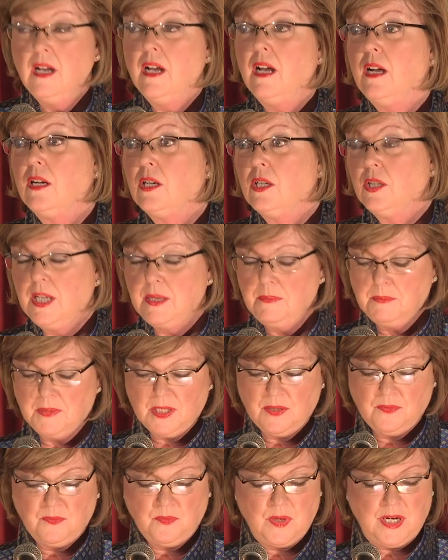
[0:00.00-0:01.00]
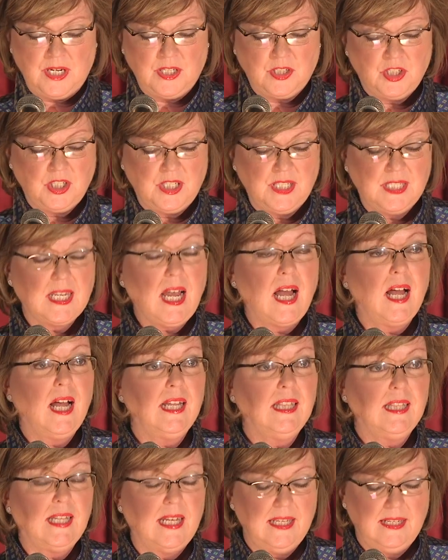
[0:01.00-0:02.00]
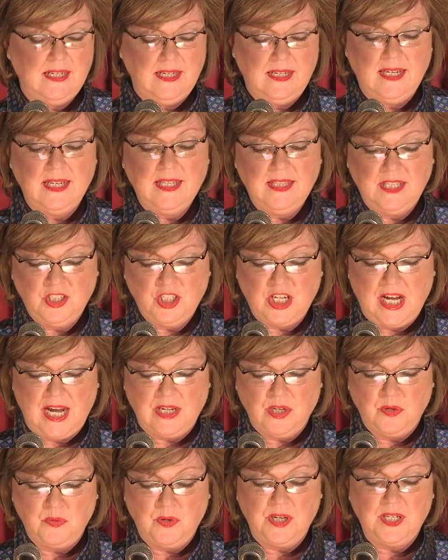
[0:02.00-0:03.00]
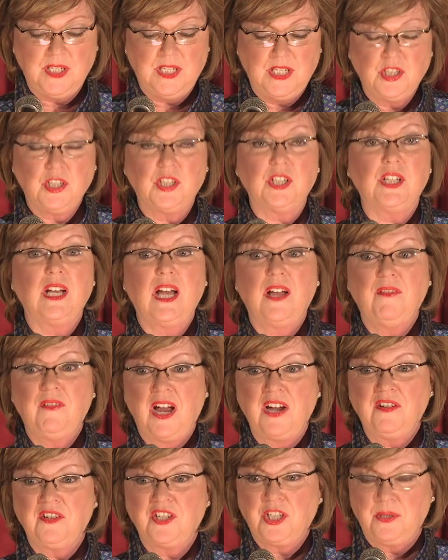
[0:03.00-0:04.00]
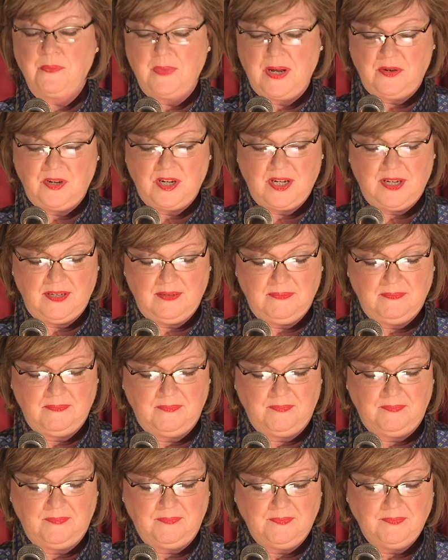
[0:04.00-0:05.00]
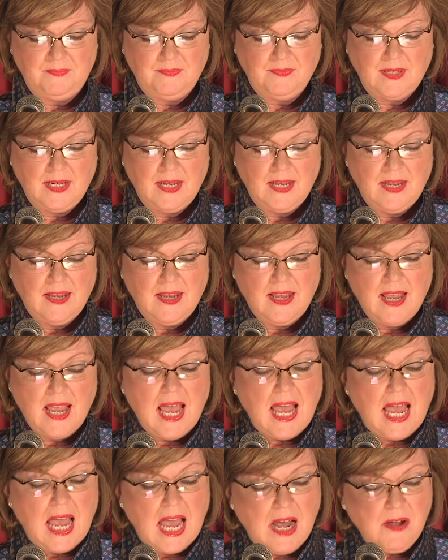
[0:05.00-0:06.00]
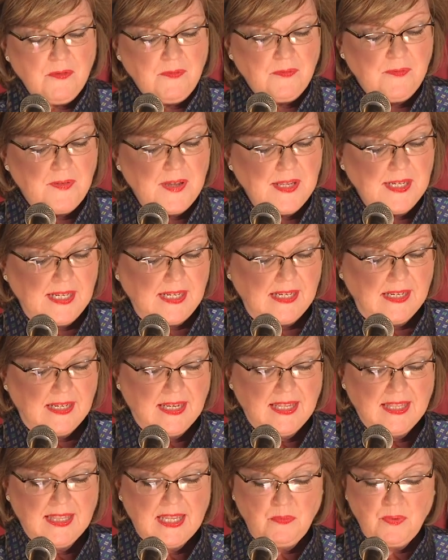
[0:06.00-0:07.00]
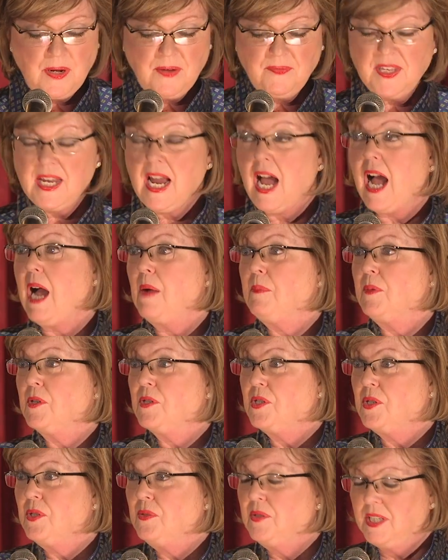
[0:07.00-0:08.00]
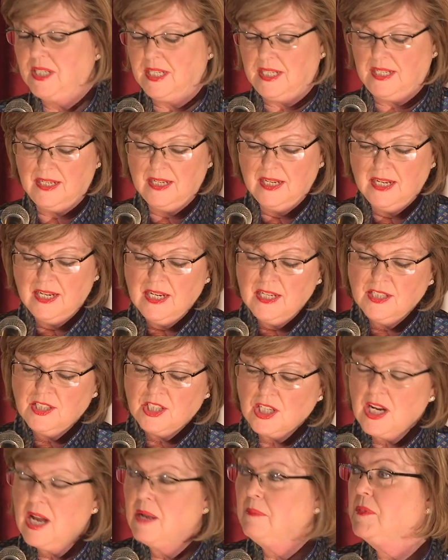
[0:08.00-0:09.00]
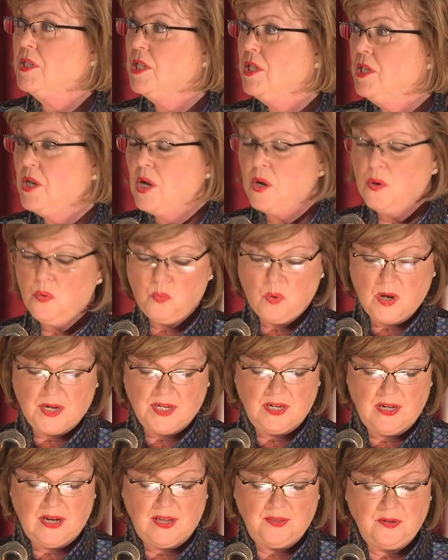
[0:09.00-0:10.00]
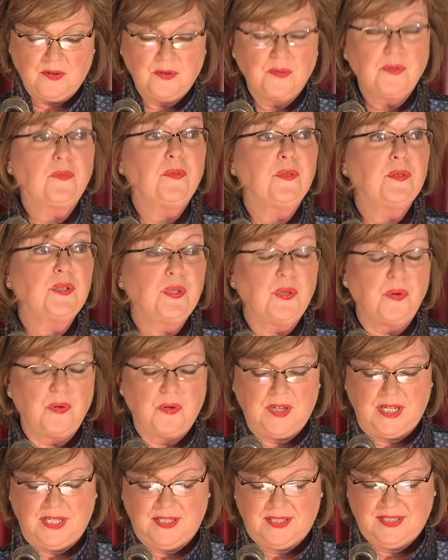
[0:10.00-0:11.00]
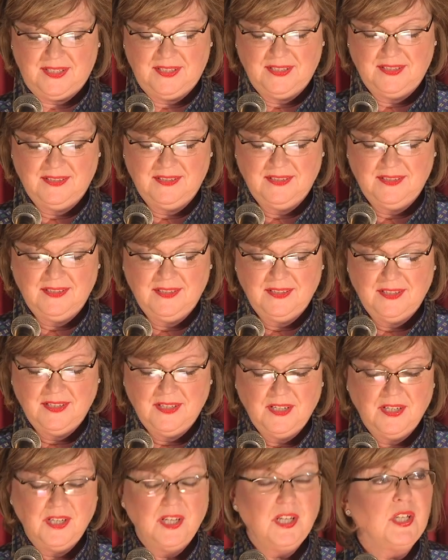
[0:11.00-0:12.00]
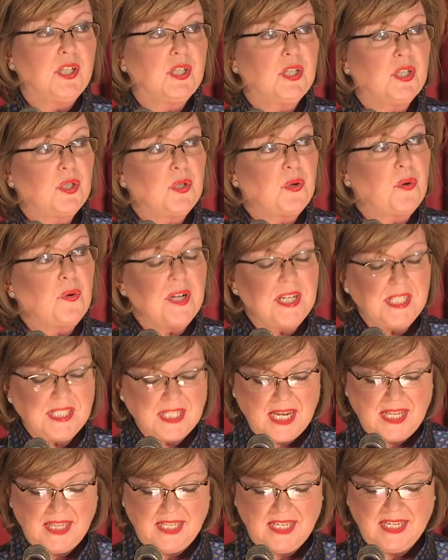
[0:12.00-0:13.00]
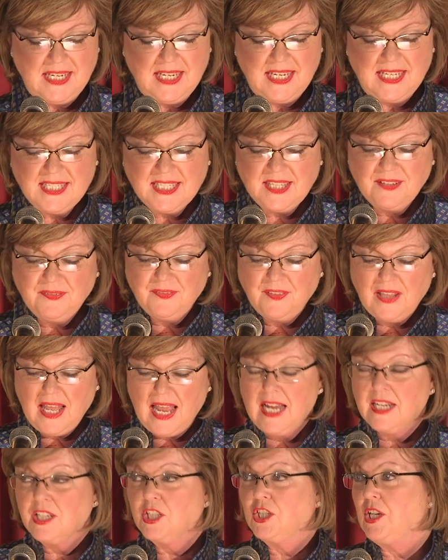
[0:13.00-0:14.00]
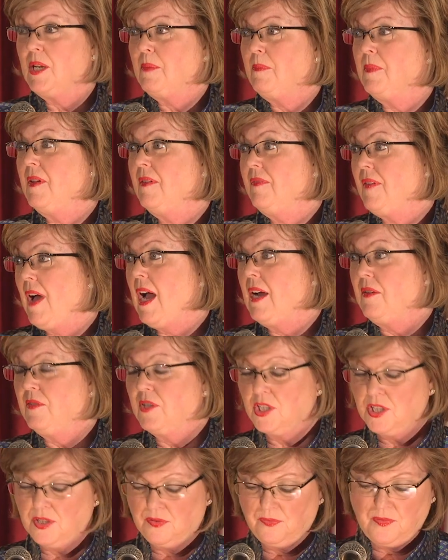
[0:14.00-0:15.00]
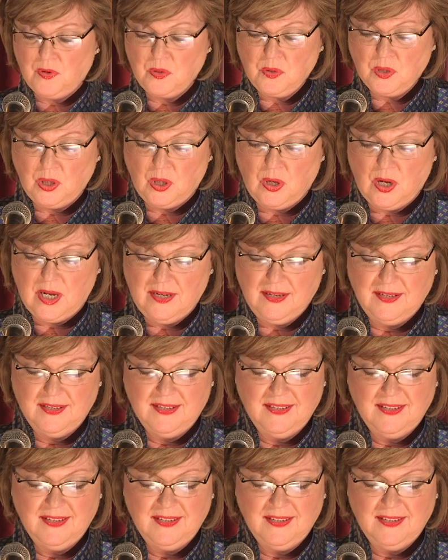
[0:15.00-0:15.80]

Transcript: a glimpse of which is highlighted in the January edition of Irish America. How fitting that we have the opportunity to come to know one another through stories. Storytelling is the flagship of Irish folklore.